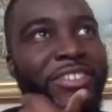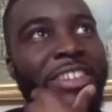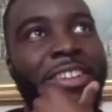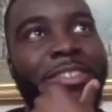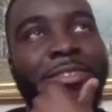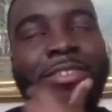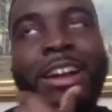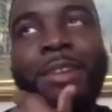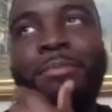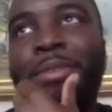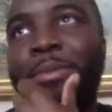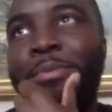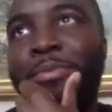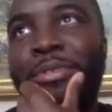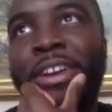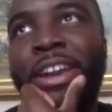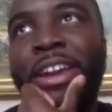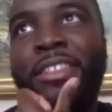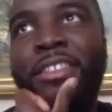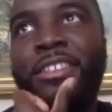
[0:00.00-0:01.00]
Wrap my
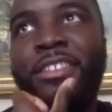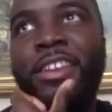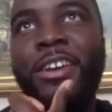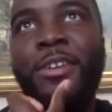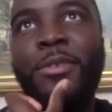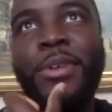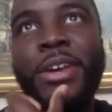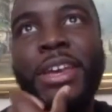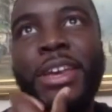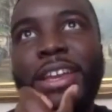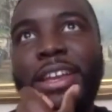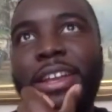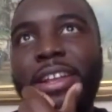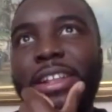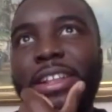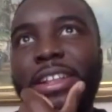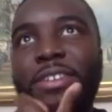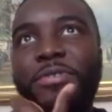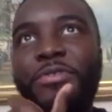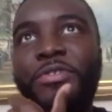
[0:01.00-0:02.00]
brain. I was like, wait,
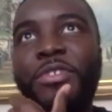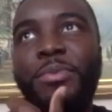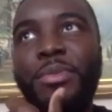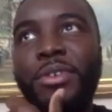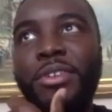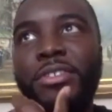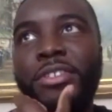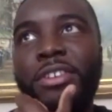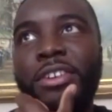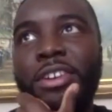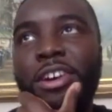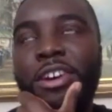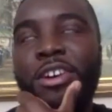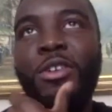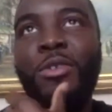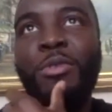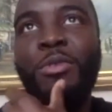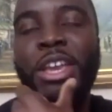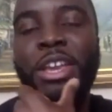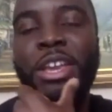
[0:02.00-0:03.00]
for music. Oh
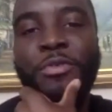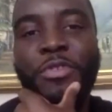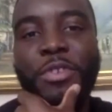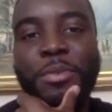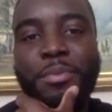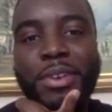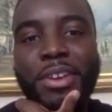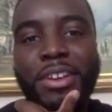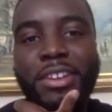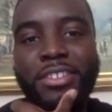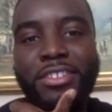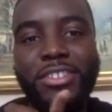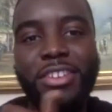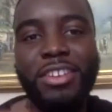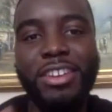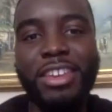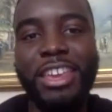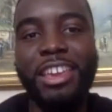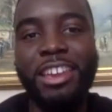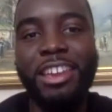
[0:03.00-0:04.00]
wait, for merch. Okay,
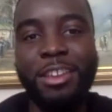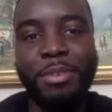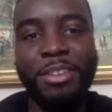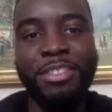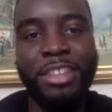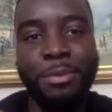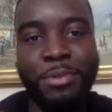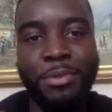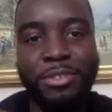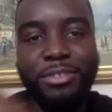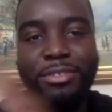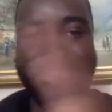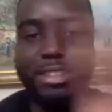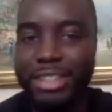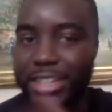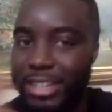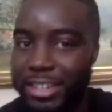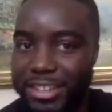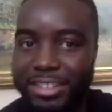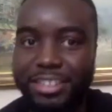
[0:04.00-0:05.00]
it can be doubled.
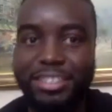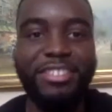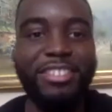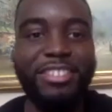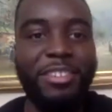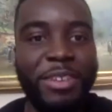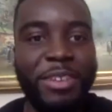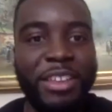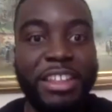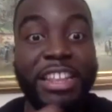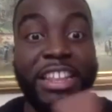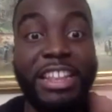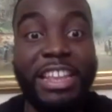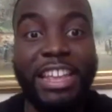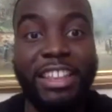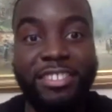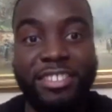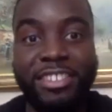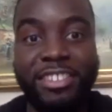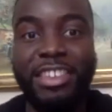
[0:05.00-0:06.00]
Like, do you know what I mean? It
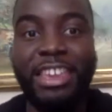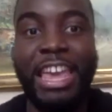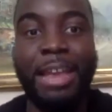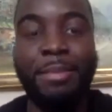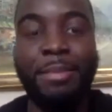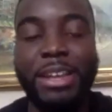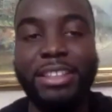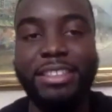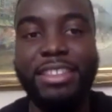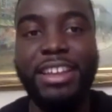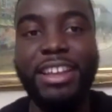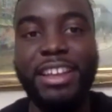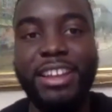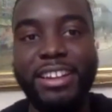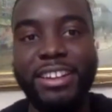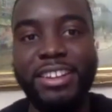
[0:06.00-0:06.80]
just came like that.